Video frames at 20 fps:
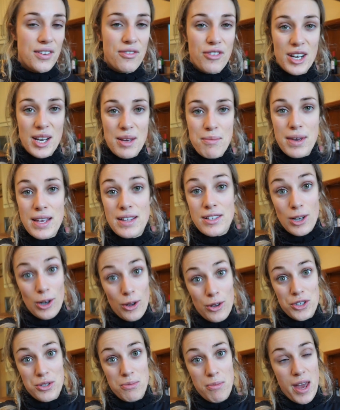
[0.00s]
It really means a
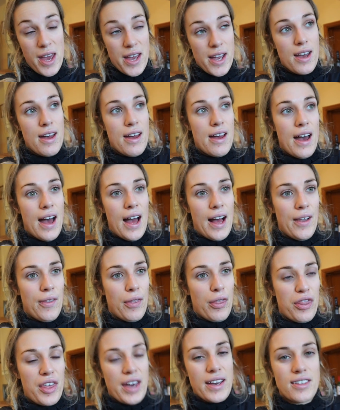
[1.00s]
lot to me,
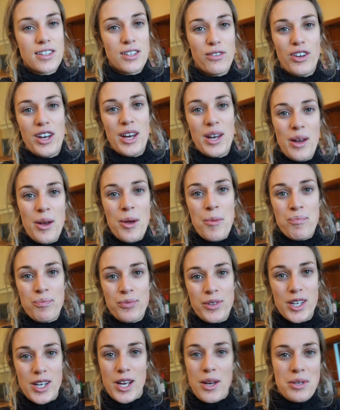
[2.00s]
and thanks for,
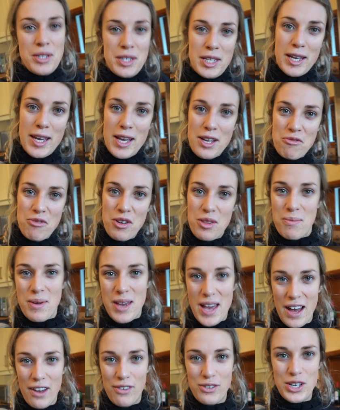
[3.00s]
you know, sticking with
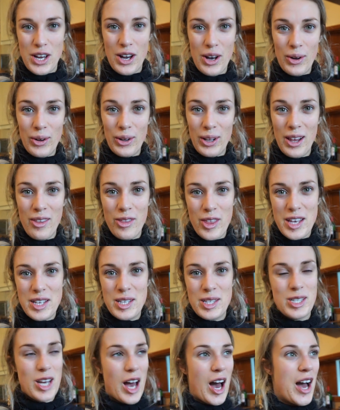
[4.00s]
me after all of
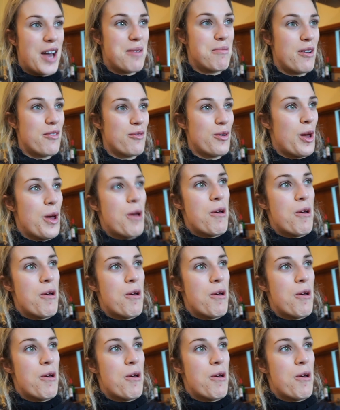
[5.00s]
this time of